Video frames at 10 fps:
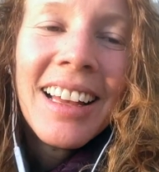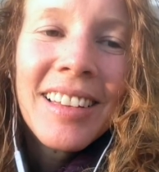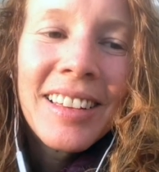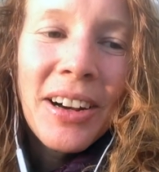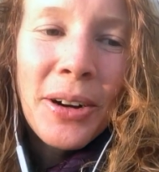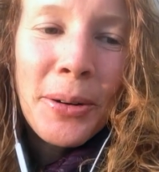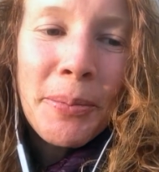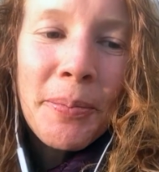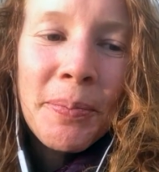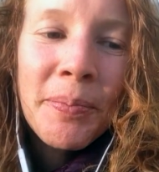
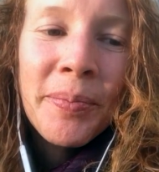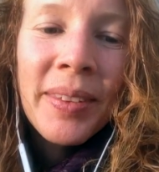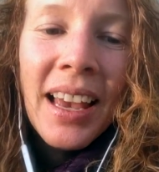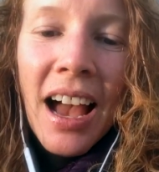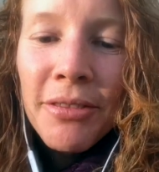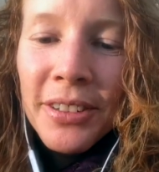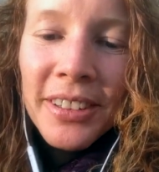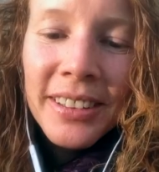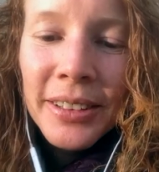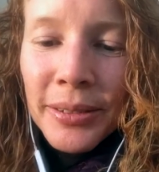So
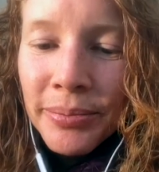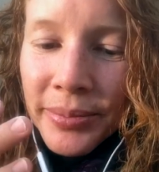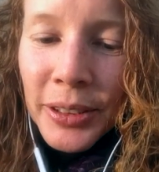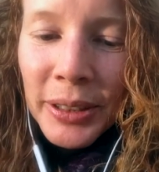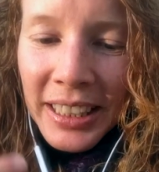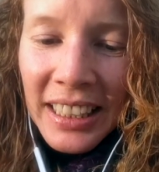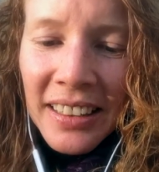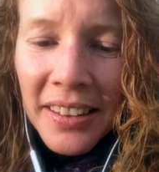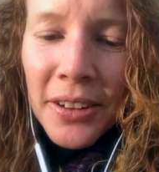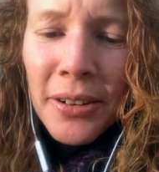after doing
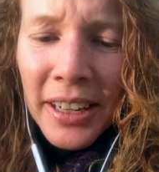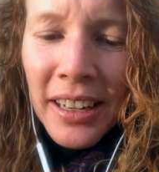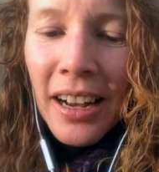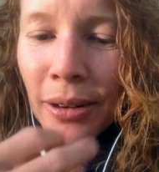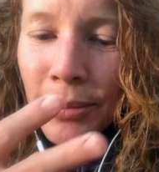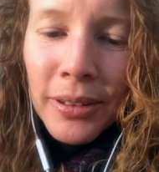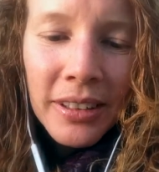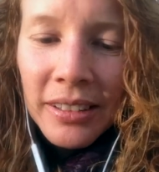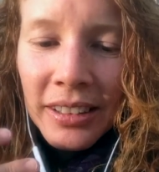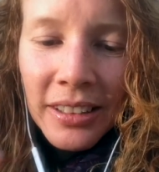this, throwing up
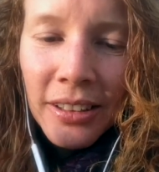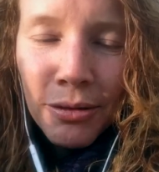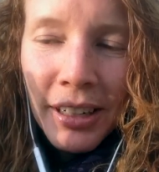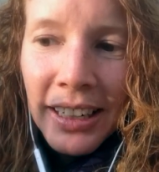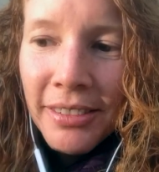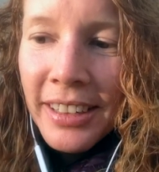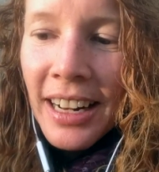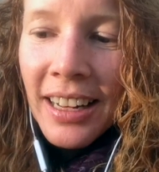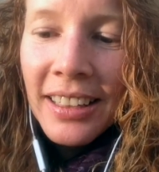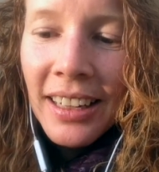or, you know, whatever,
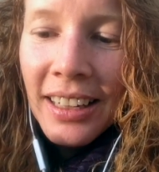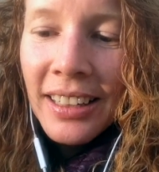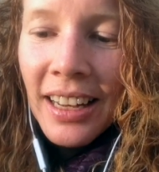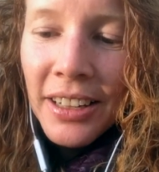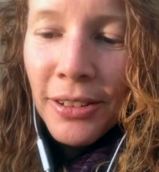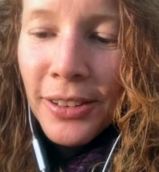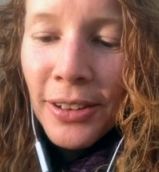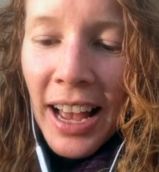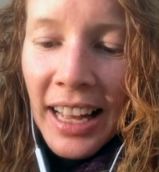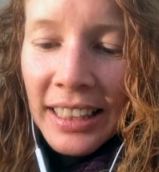I, I, I also
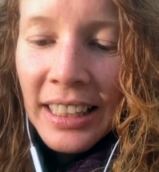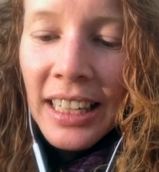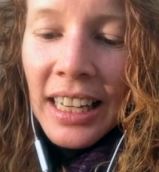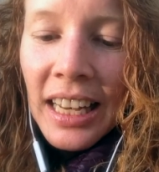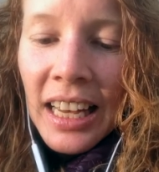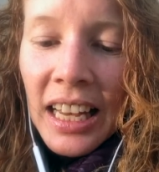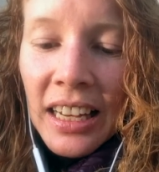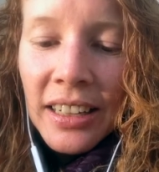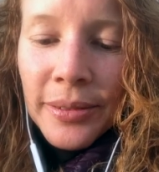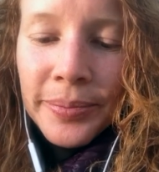had
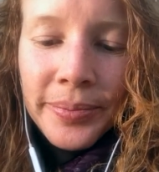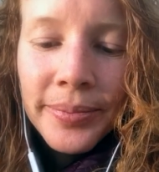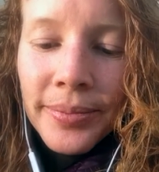um,